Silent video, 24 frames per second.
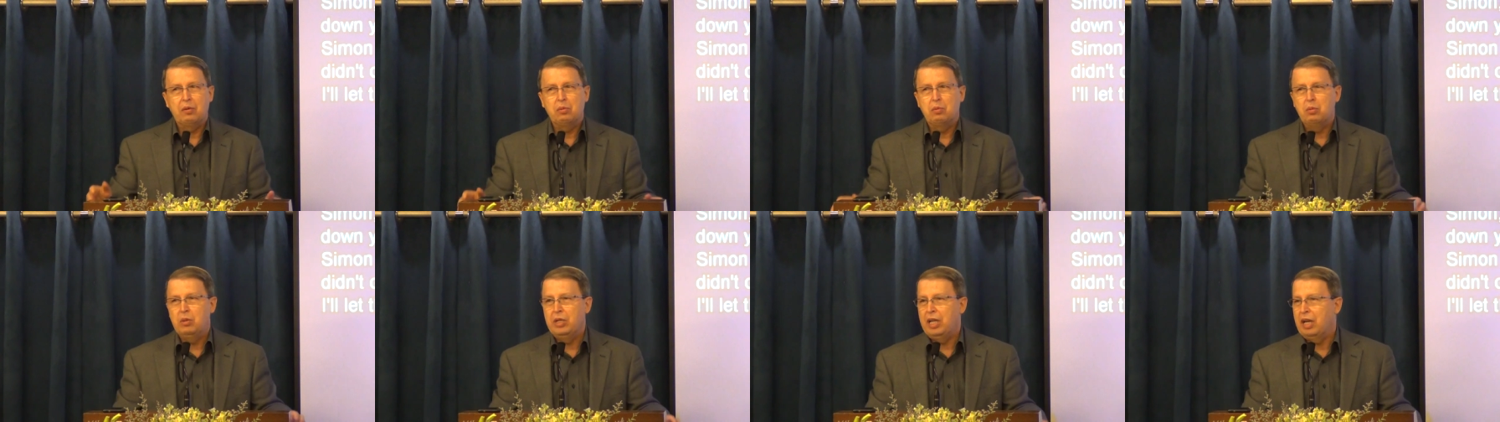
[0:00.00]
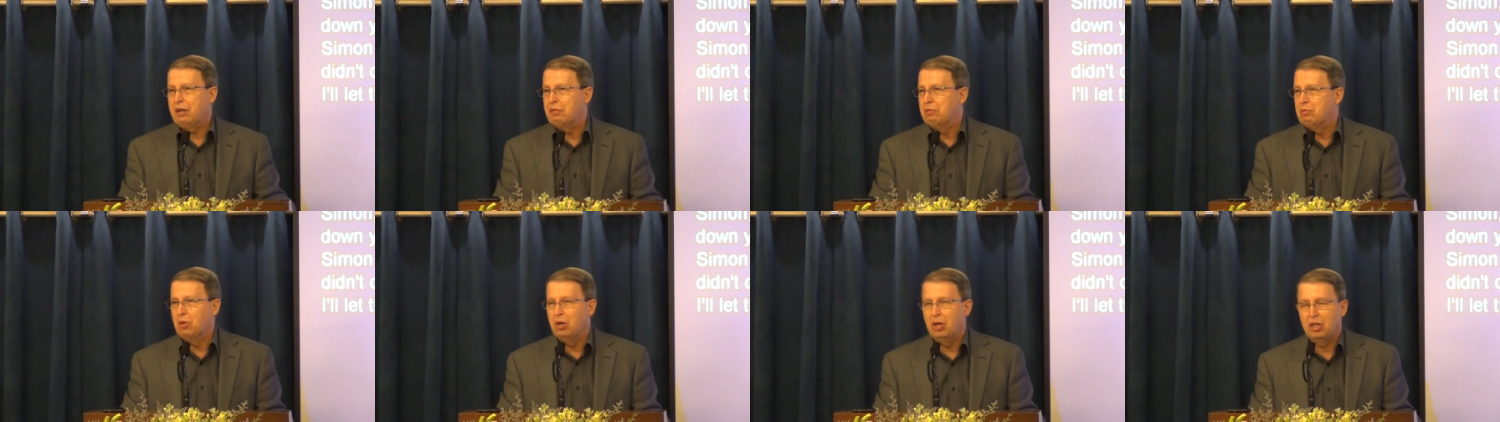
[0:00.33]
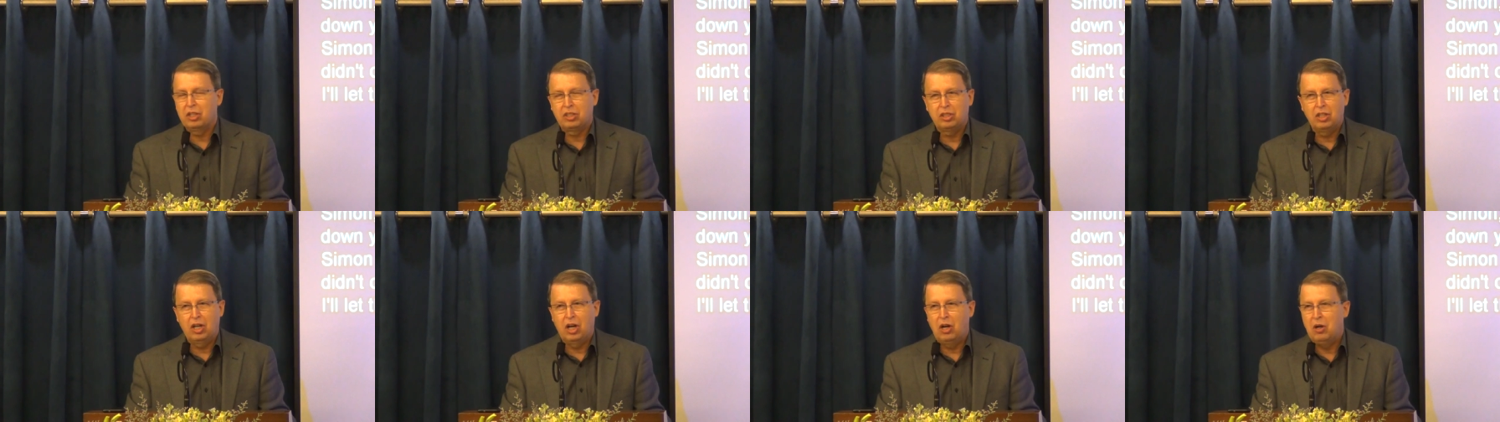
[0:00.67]
we have
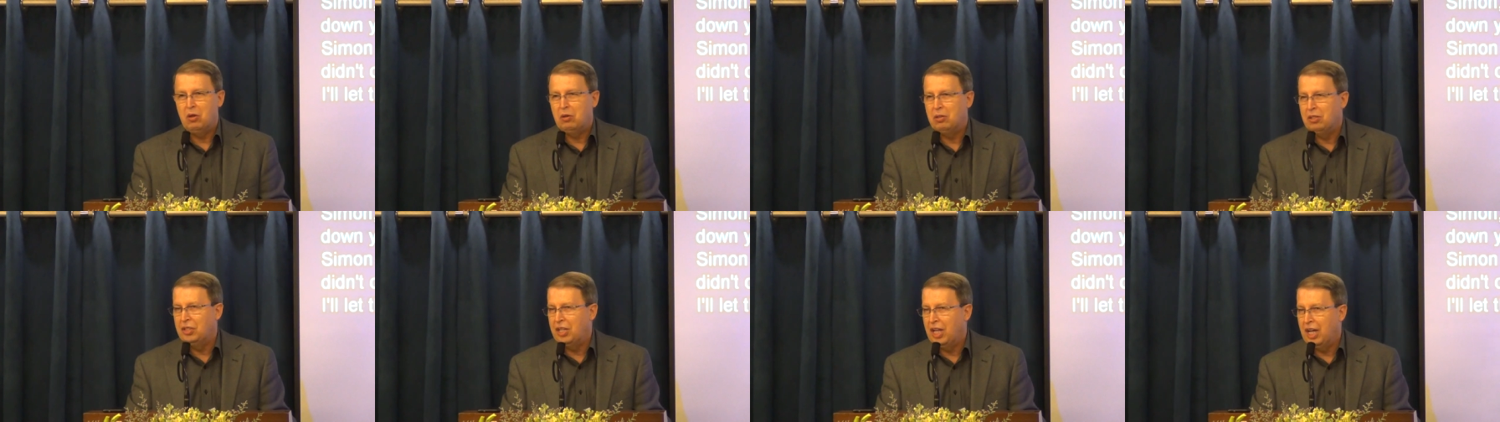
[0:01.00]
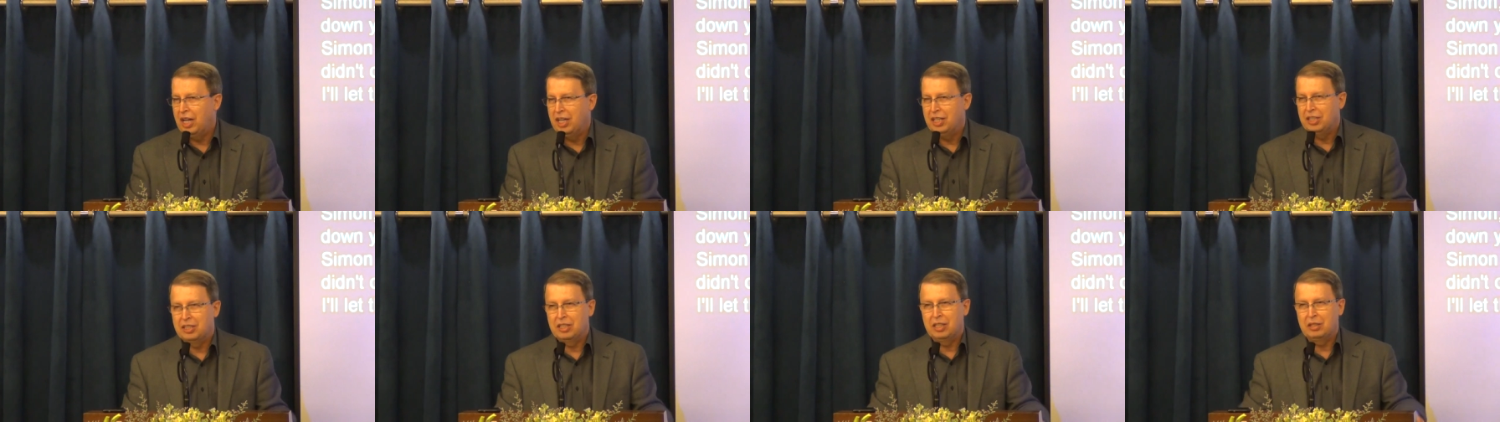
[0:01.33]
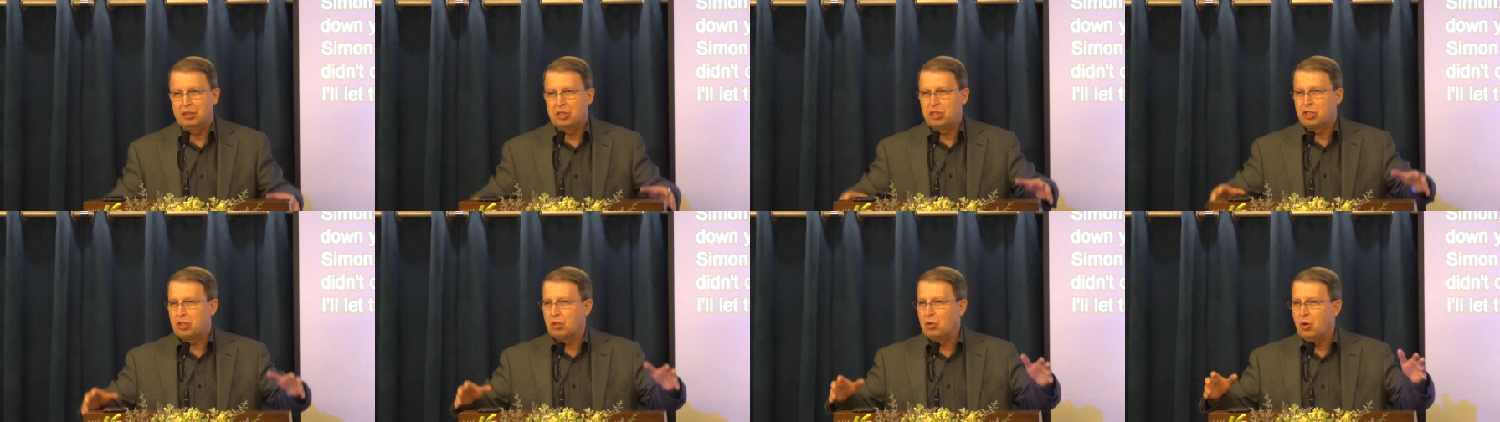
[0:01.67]
worked all night.
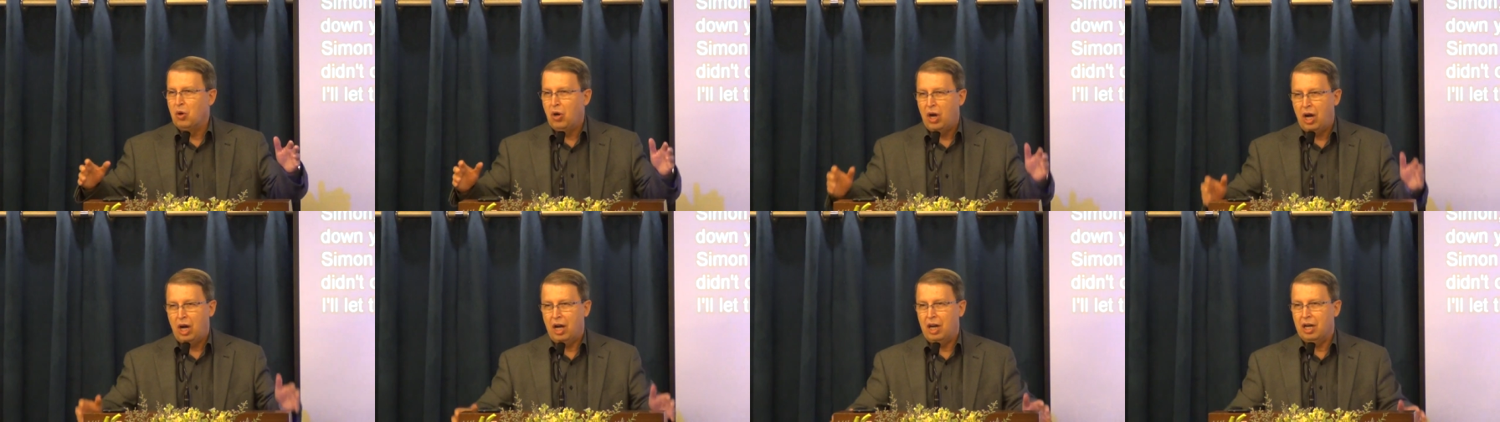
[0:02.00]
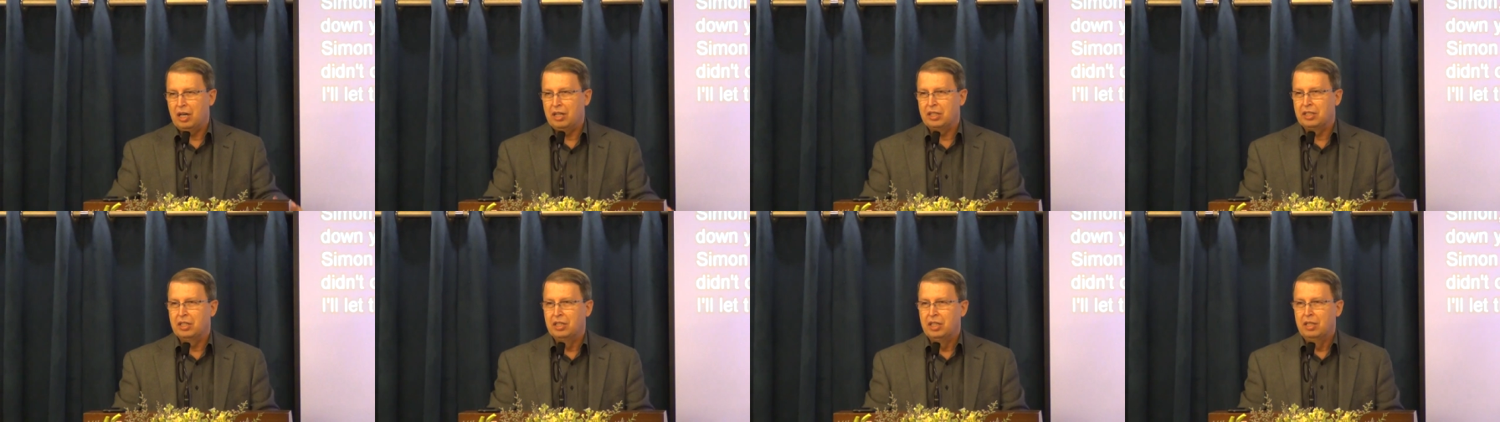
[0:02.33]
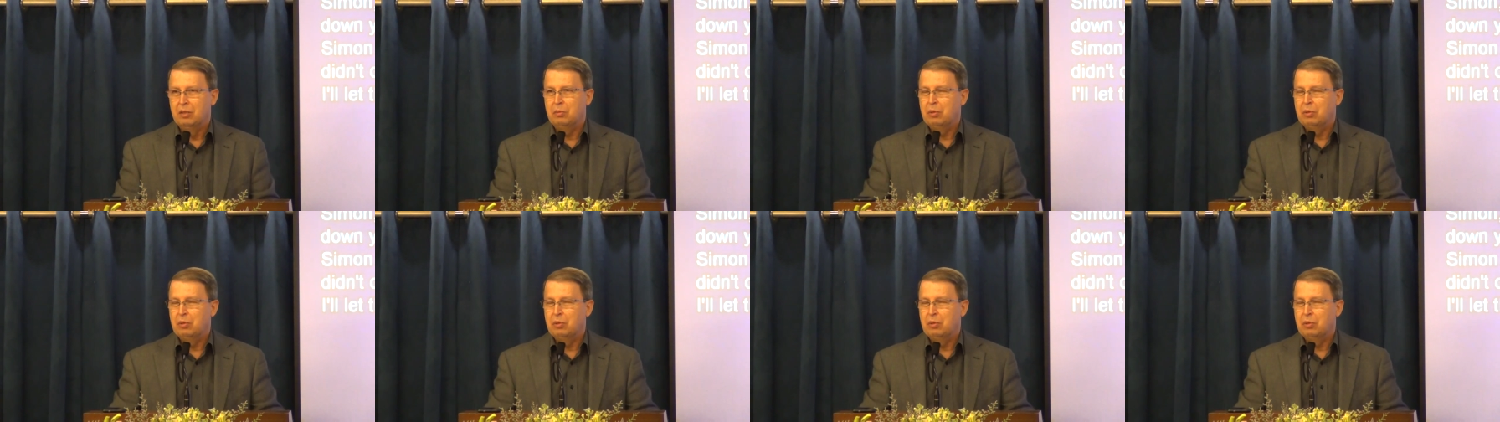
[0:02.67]
It's so hard.